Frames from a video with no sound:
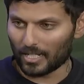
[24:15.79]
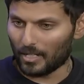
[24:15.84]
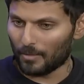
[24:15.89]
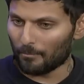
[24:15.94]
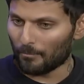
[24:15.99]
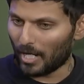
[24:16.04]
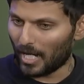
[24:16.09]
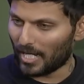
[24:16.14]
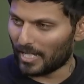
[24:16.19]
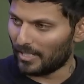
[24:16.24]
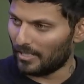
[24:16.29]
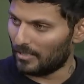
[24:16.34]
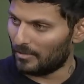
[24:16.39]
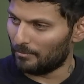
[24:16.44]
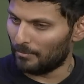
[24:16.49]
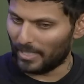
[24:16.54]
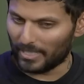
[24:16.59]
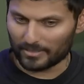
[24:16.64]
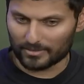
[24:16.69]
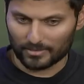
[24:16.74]
our mind
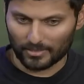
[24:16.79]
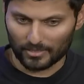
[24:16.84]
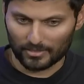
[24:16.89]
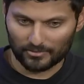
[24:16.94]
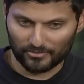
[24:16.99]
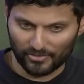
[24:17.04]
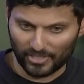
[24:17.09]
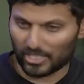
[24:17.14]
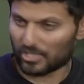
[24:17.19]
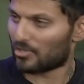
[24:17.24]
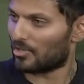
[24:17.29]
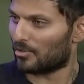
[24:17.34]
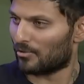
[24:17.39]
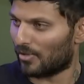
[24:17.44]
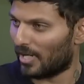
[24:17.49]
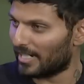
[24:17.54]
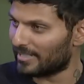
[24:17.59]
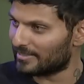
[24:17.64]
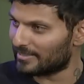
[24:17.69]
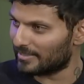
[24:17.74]
makes us fiction
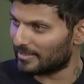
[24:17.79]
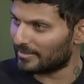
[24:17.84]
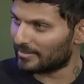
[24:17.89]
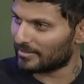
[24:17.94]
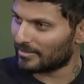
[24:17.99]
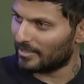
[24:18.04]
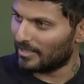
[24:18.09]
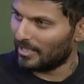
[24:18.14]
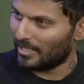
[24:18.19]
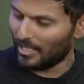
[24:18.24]
writers,